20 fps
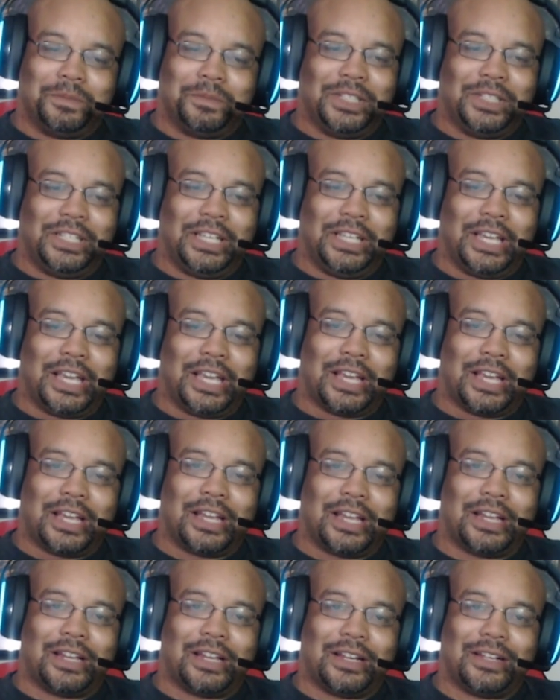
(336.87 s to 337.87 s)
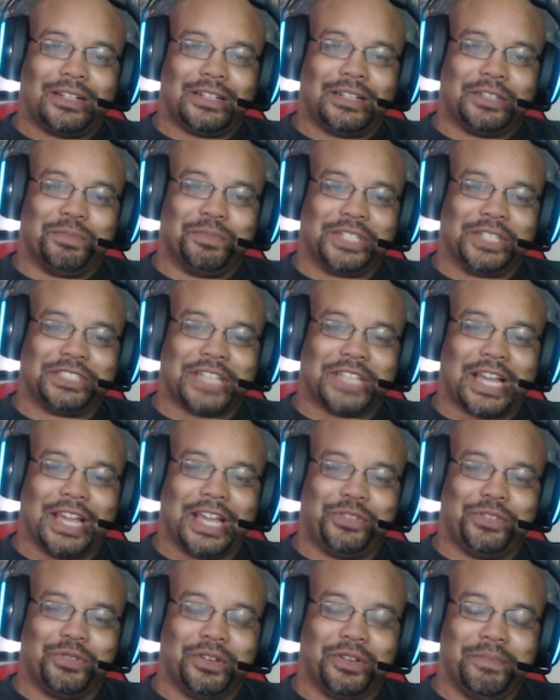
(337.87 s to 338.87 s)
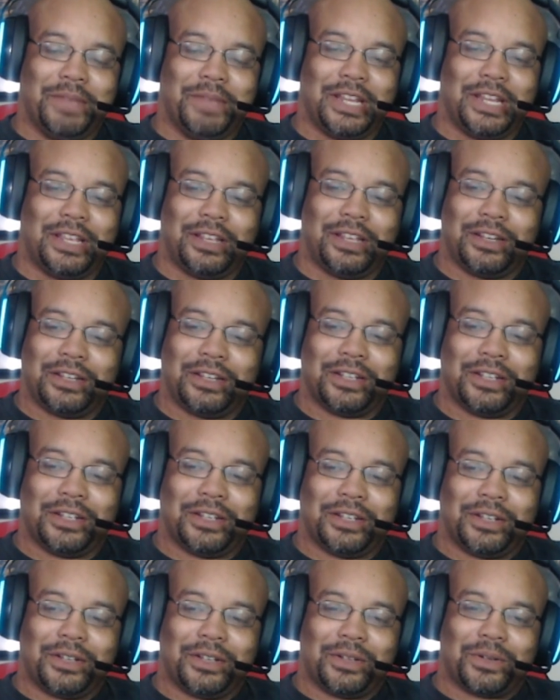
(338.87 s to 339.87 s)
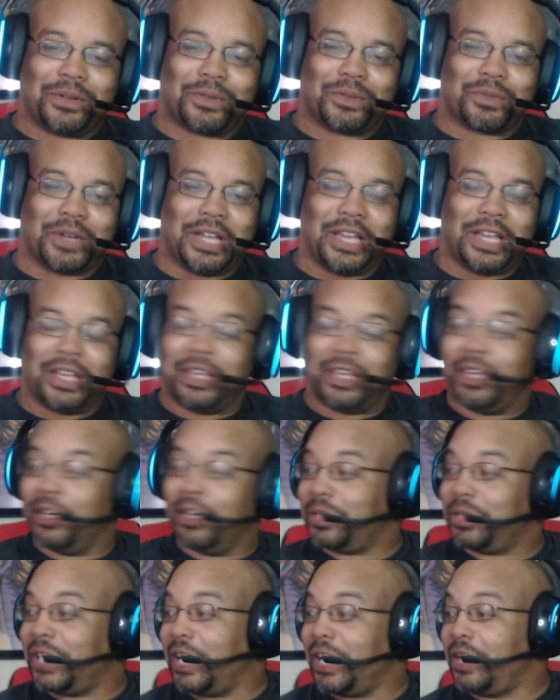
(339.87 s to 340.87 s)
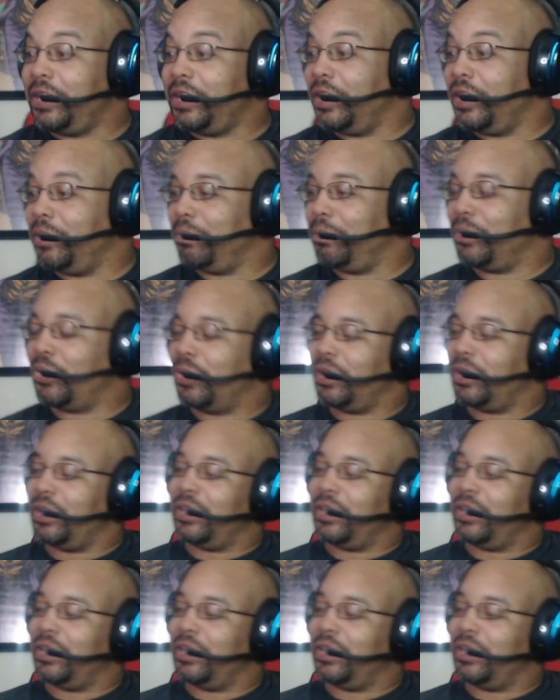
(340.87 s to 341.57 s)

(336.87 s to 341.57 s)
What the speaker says: Yeah. As much as I hate to admit it, Red killed that shit, boy.